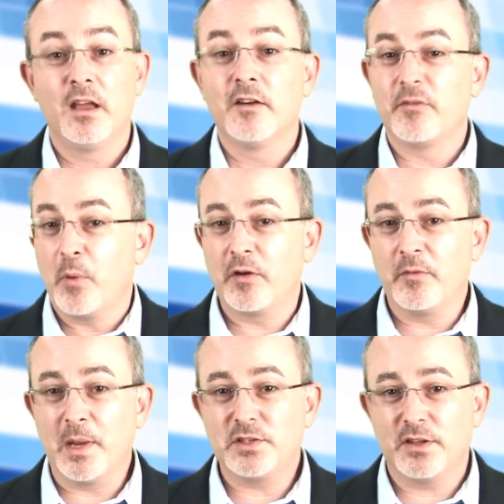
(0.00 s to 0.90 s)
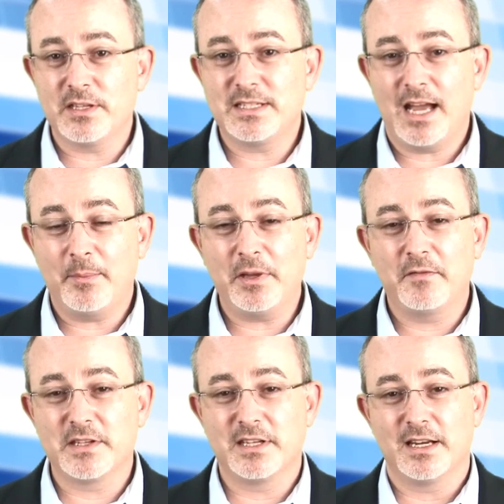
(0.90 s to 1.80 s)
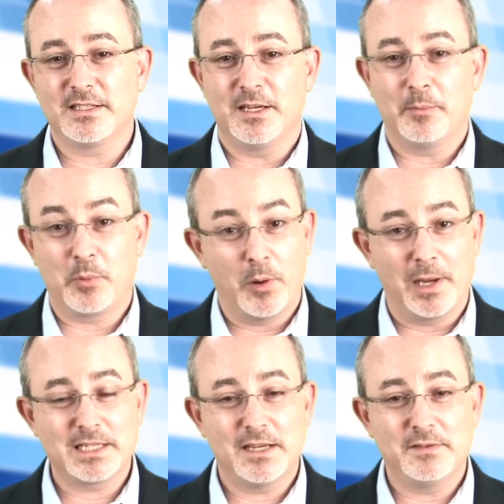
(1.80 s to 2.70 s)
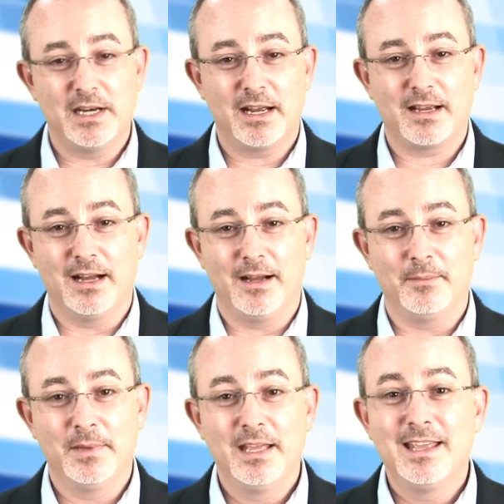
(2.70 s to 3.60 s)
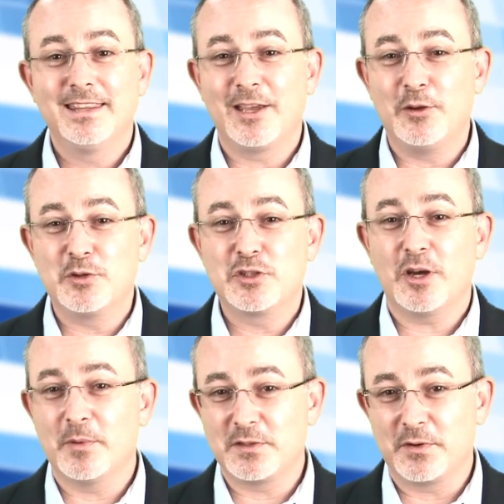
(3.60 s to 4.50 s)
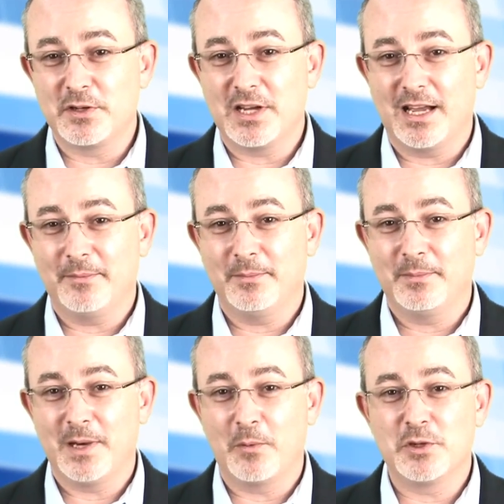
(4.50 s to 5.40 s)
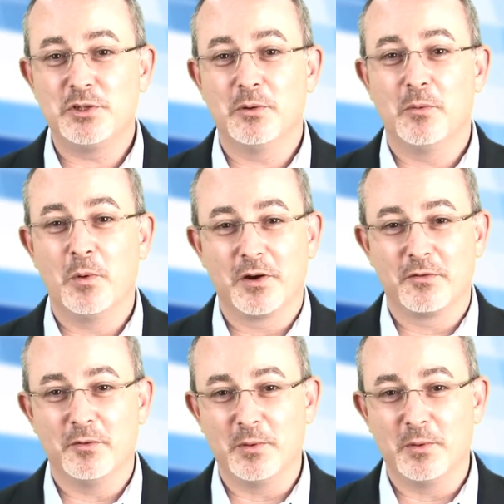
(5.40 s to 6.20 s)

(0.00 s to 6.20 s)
For more information on this topic, visit us at proactsafety.com. Thank you so much for your time, and I wish you a wonderful